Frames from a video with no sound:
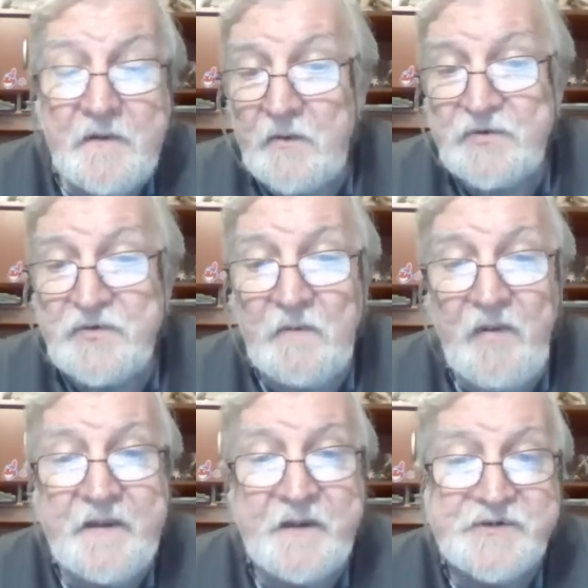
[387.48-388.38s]
or trail
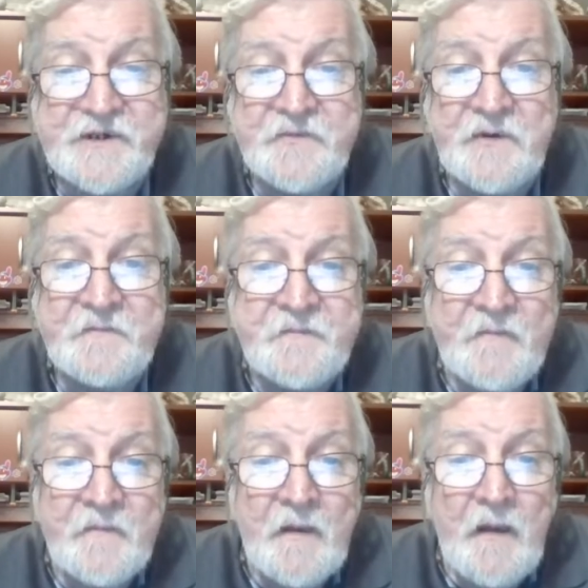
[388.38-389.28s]
planning in general,
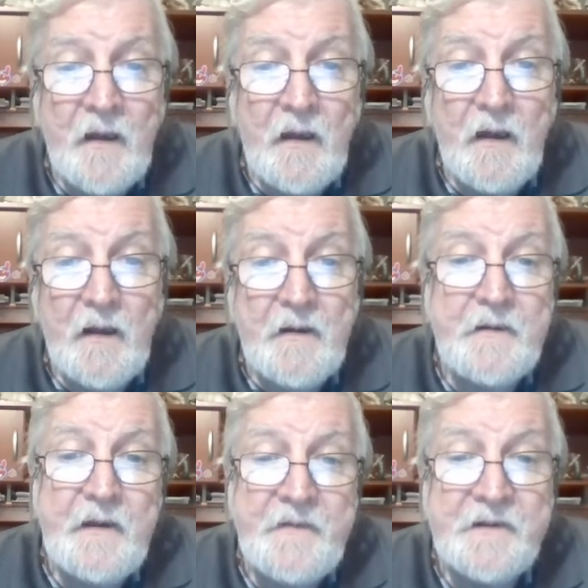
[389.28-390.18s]

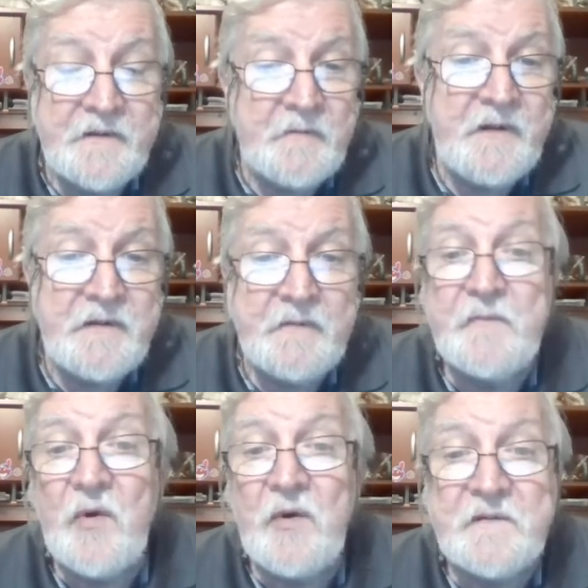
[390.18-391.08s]
I think this will be some
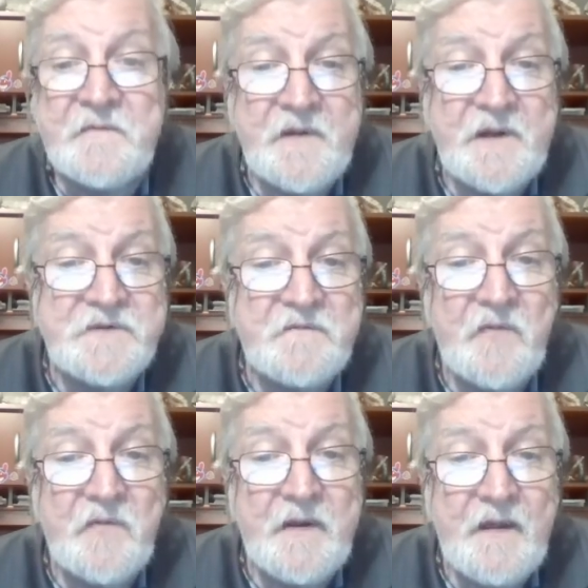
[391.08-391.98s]
important information
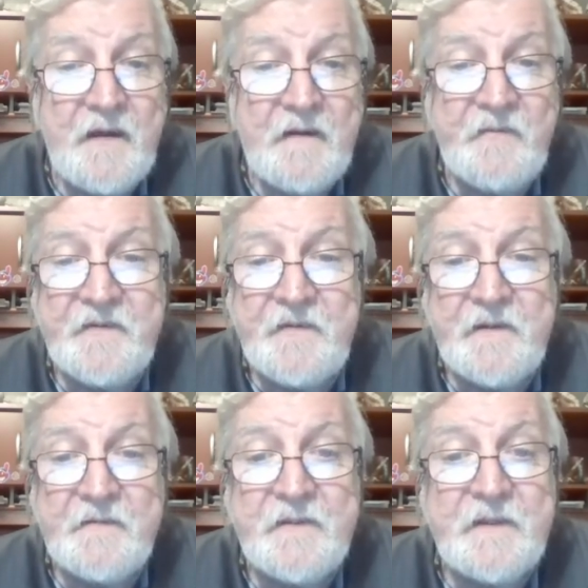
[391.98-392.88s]
for you to have with
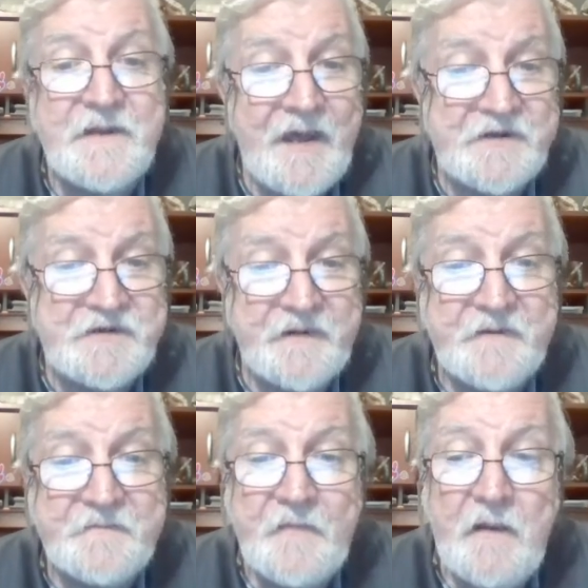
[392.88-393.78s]
the attachments.
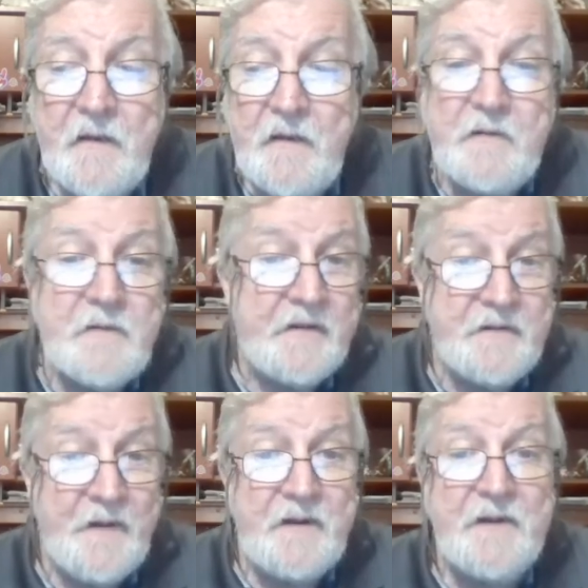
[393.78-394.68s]
So
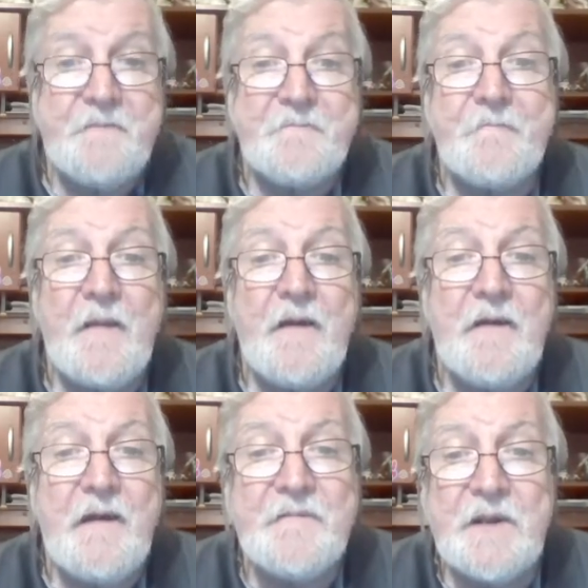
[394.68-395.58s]
that's about it.
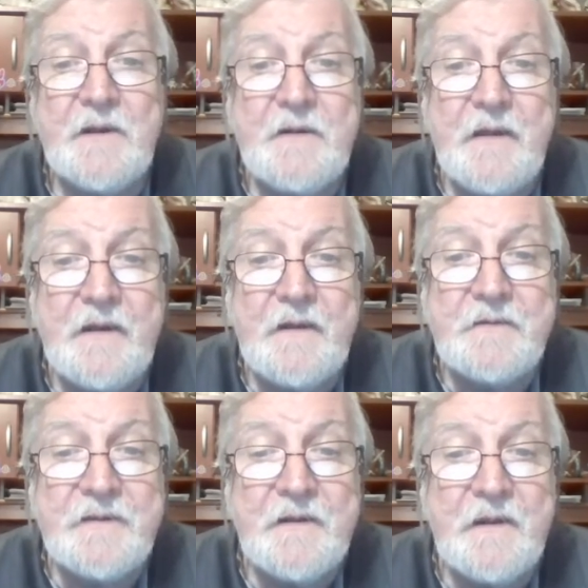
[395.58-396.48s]
Have a look
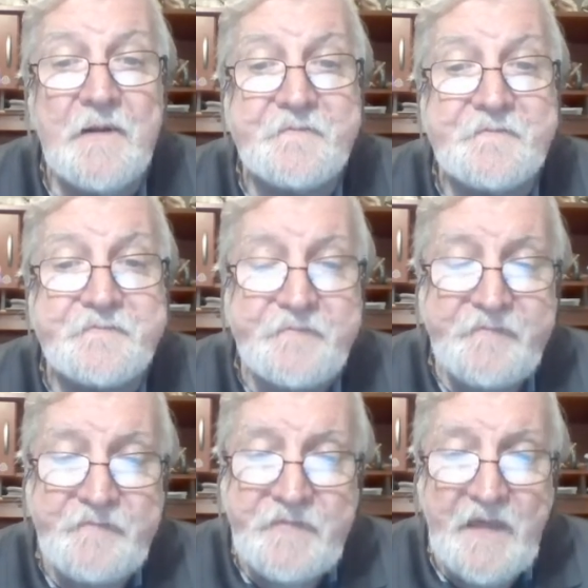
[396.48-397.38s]
at
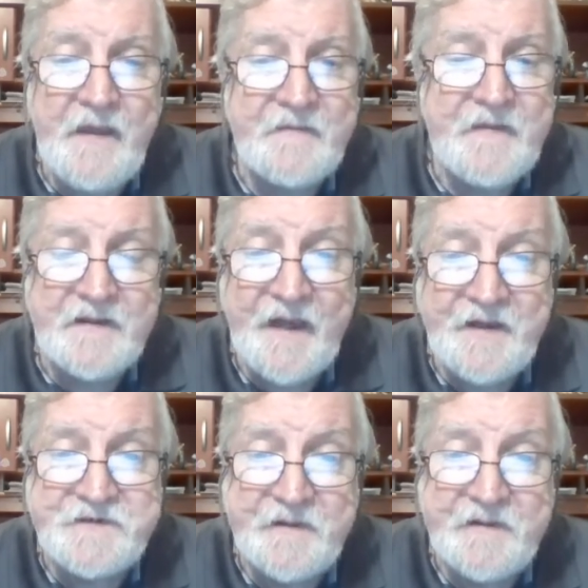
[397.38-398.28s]
the
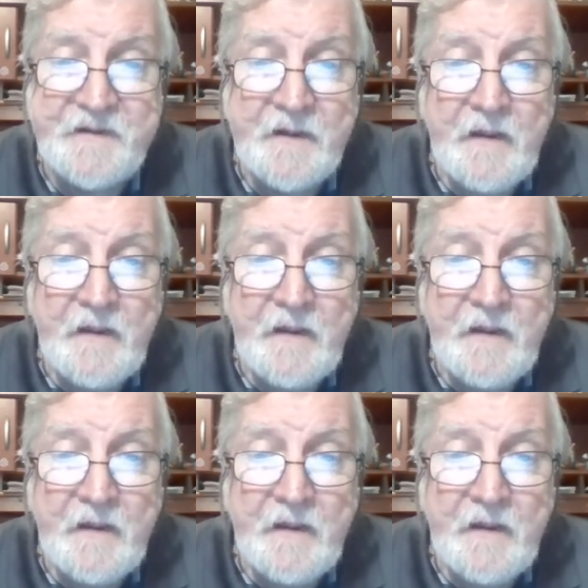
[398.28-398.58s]
attachments,